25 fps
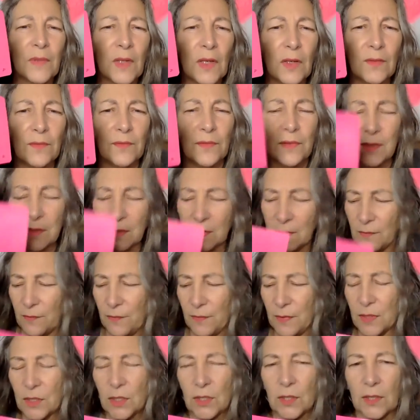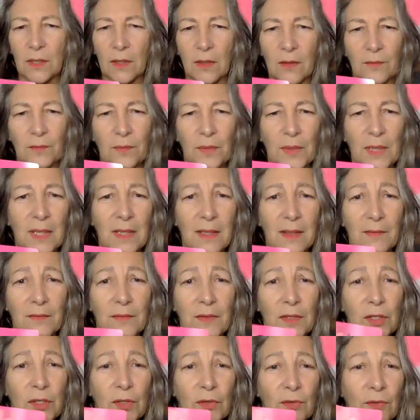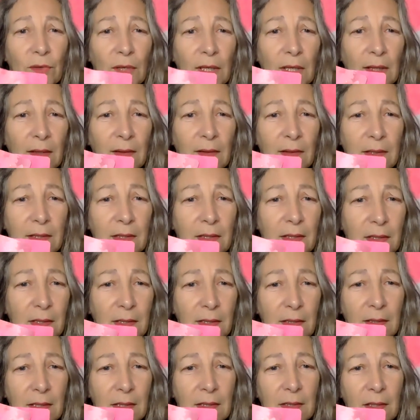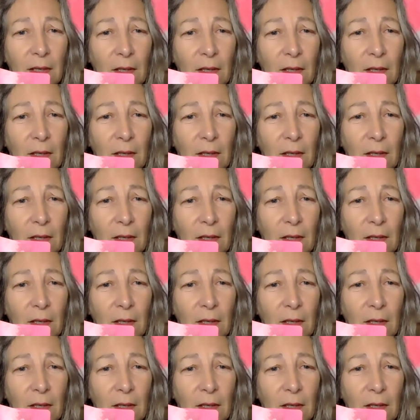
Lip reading: of this vision of being a visionary. There's a